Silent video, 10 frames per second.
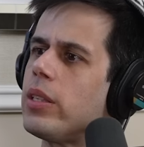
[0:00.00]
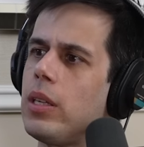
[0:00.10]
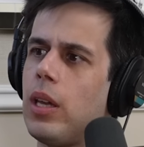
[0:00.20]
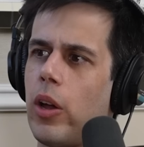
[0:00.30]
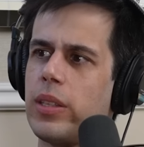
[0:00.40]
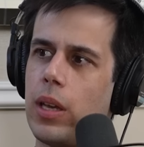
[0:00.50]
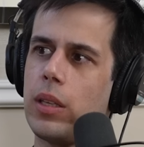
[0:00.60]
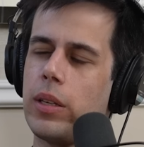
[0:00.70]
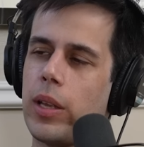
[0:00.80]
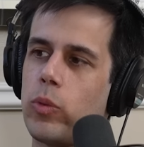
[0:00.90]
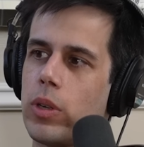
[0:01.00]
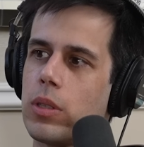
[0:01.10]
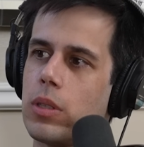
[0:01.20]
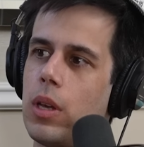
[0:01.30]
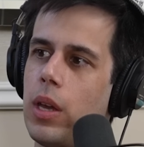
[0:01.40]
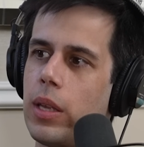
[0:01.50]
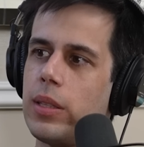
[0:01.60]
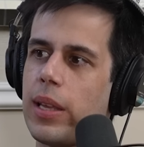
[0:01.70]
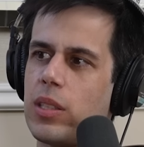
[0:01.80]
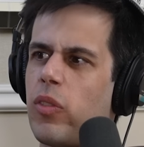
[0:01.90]
on the on the other networks, yeah,
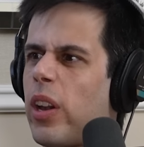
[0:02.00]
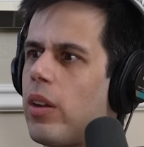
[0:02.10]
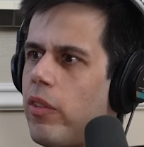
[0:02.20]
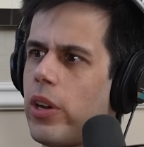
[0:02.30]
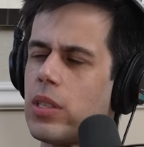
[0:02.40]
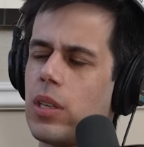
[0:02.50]
that's very very